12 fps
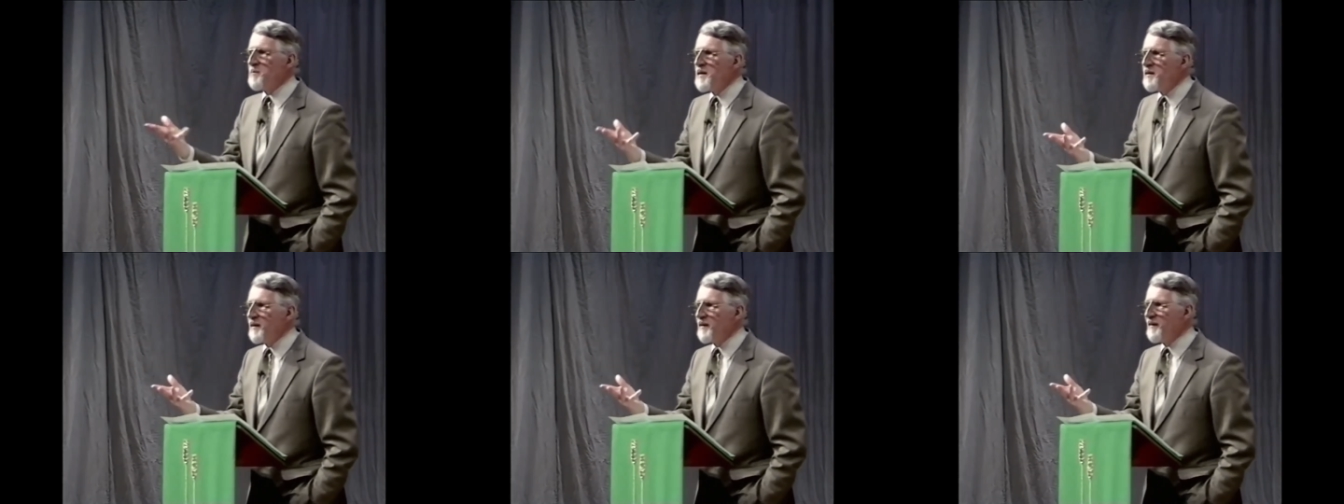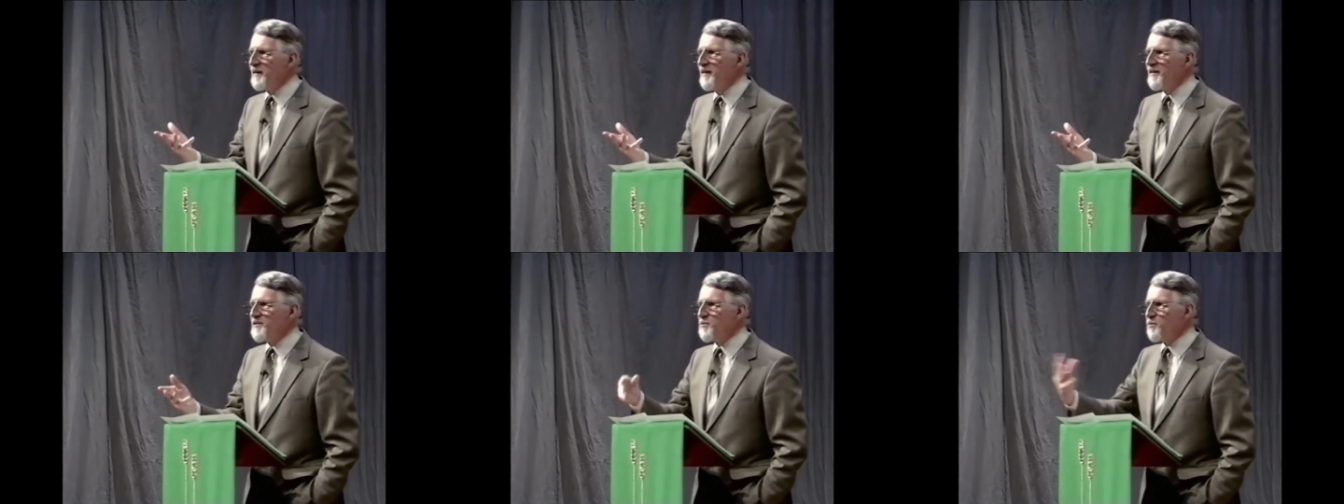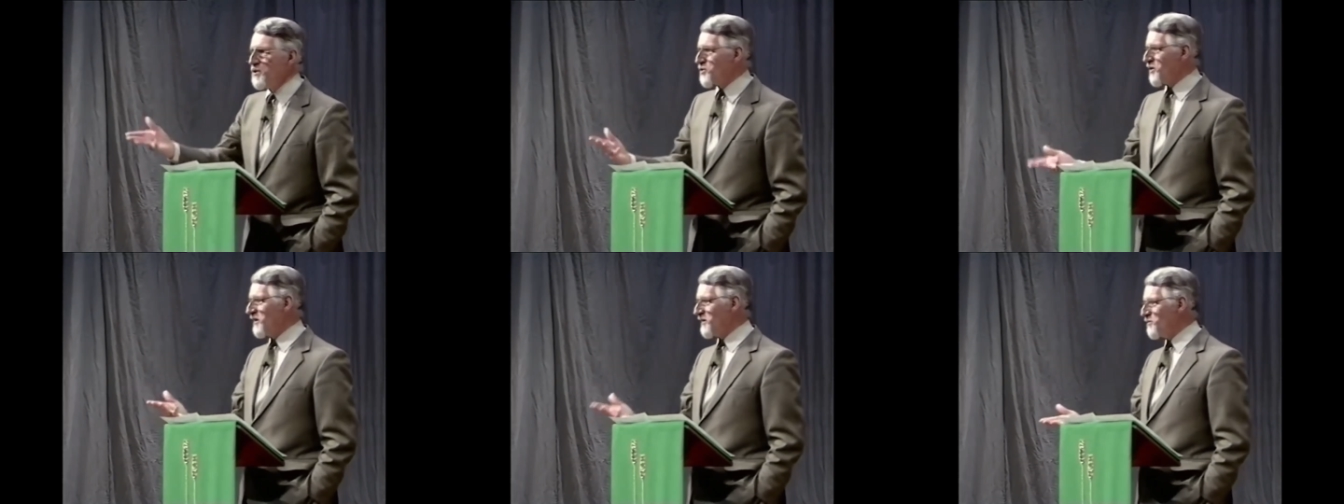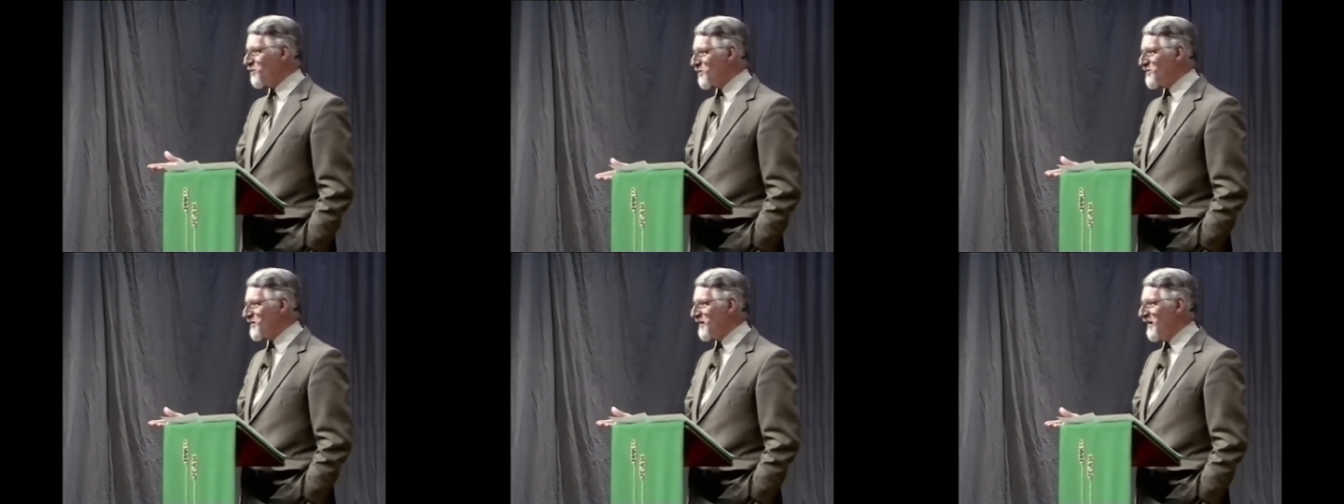meaning to washing in
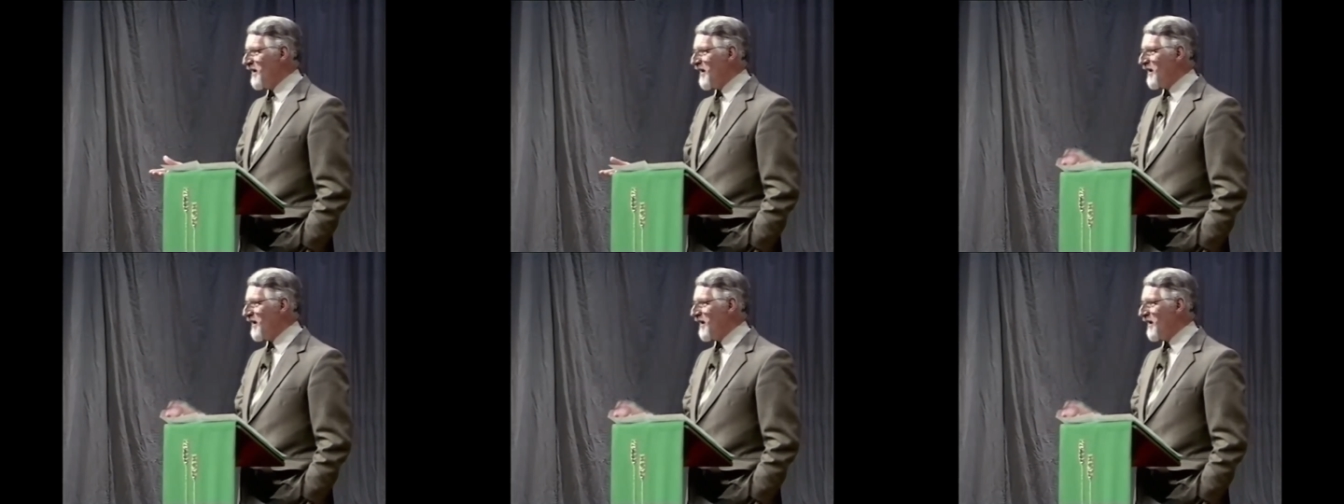water